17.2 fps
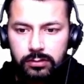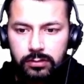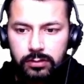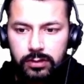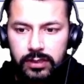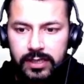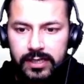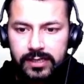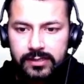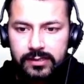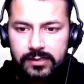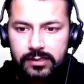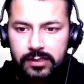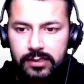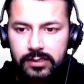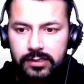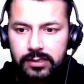let's
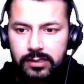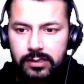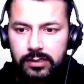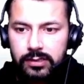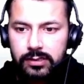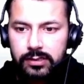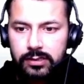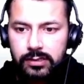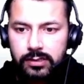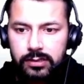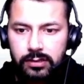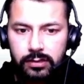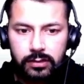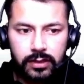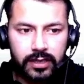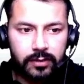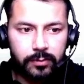discuss,
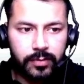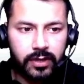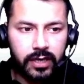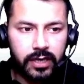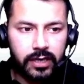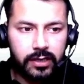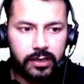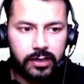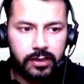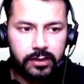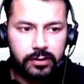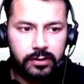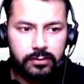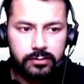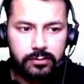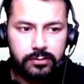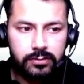let me write here
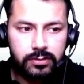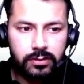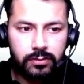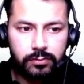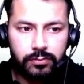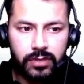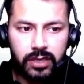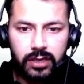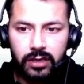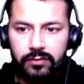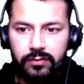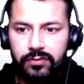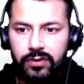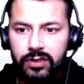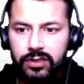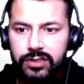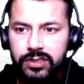some built-in
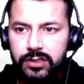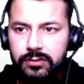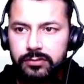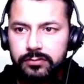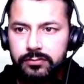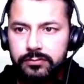function.